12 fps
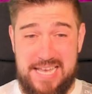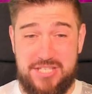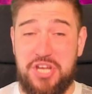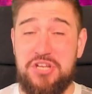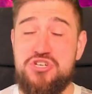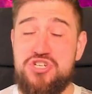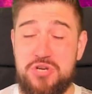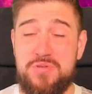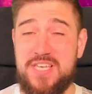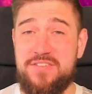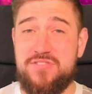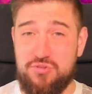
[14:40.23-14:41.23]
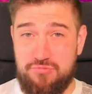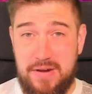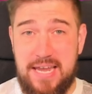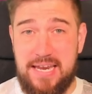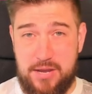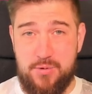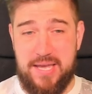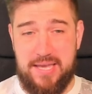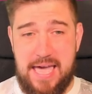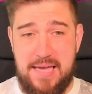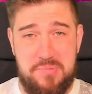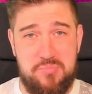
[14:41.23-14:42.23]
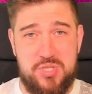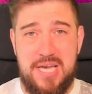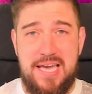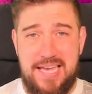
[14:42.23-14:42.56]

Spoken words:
It's conducive to really quick games.